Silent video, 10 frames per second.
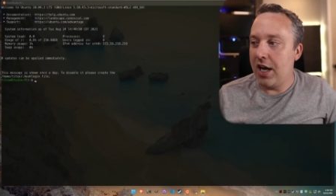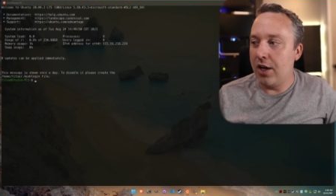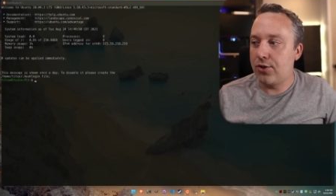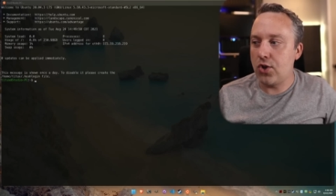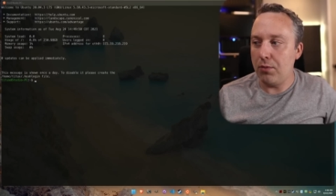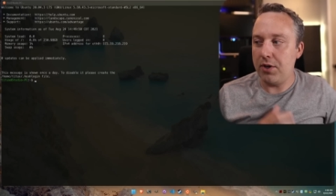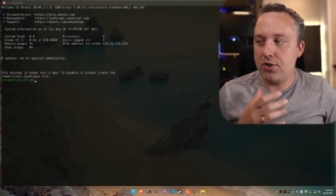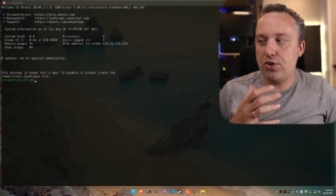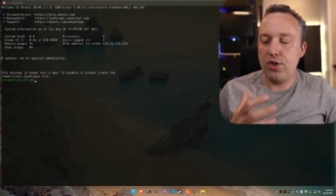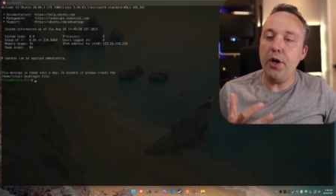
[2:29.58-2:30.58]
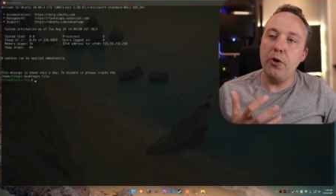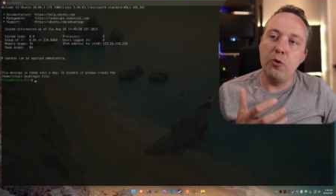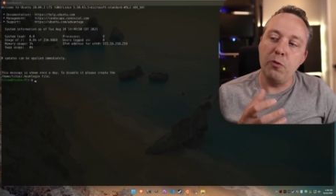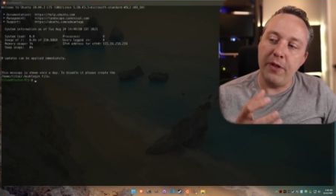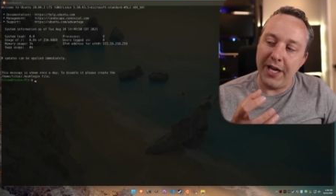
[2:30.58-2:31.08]
Uh, so much
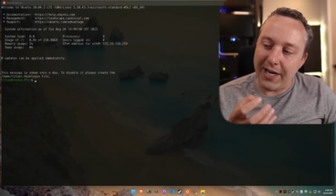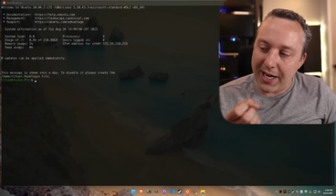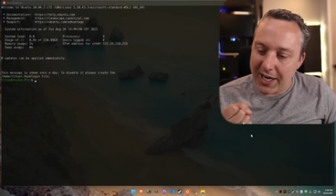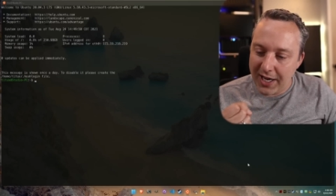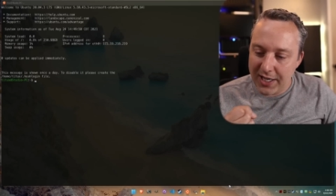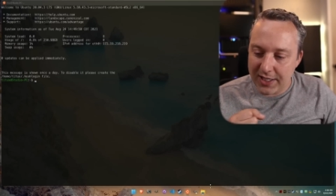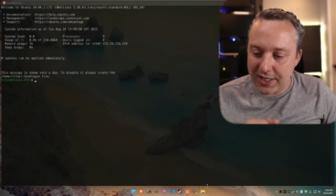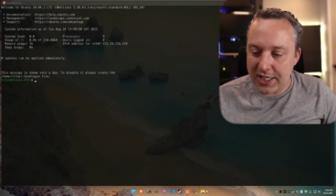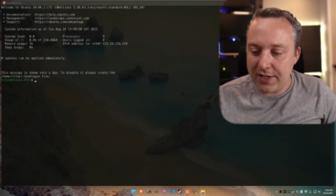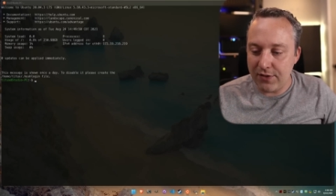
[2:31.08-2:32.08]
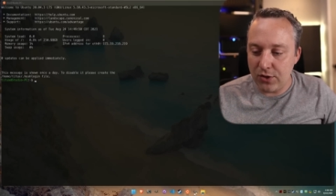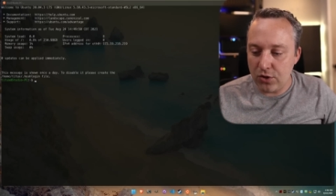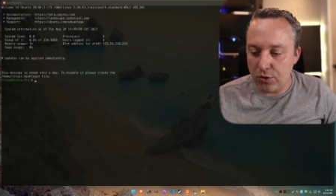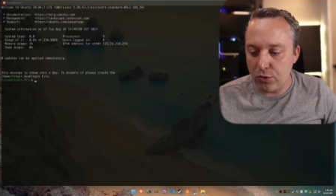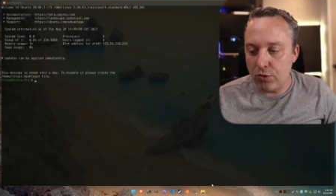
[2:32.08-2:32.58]
so that I can even
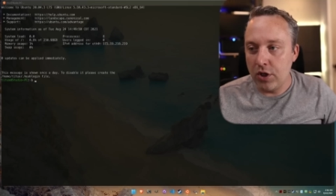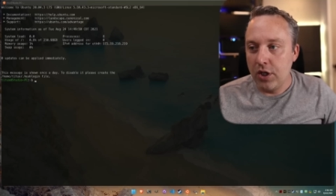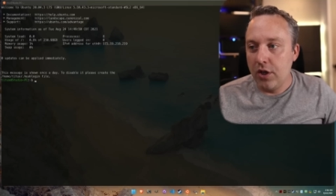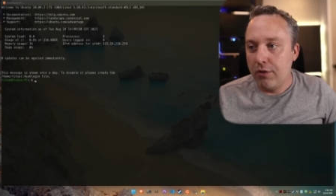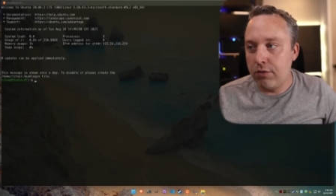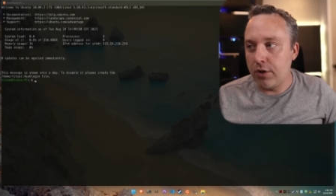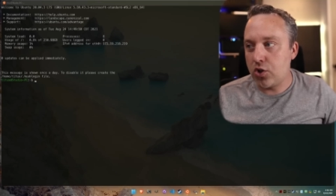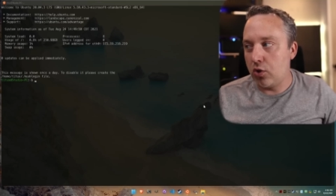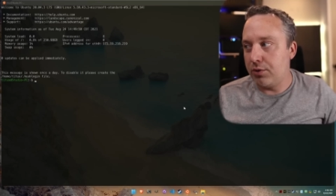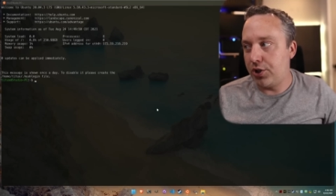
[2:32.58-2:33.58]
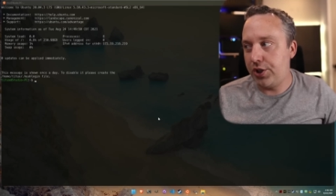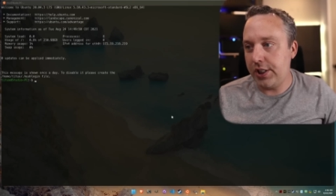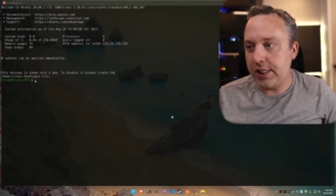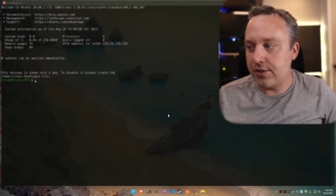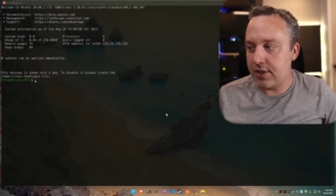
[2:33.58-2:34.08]
do virtual
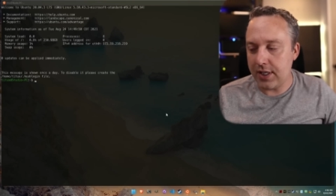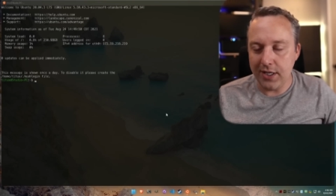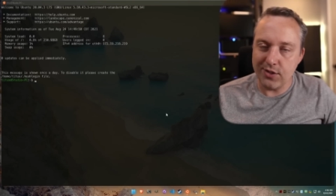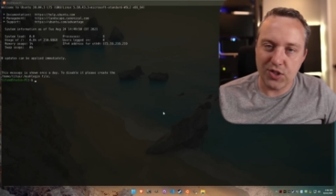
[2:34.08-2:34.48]
machines. Like I